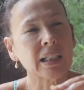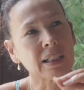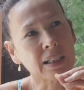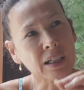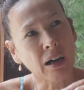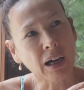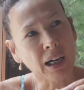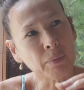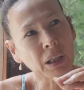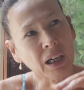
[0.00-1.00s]
this
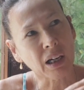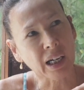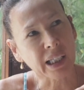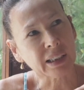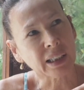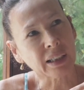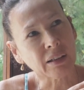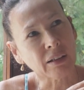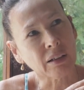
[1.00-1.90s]
timeline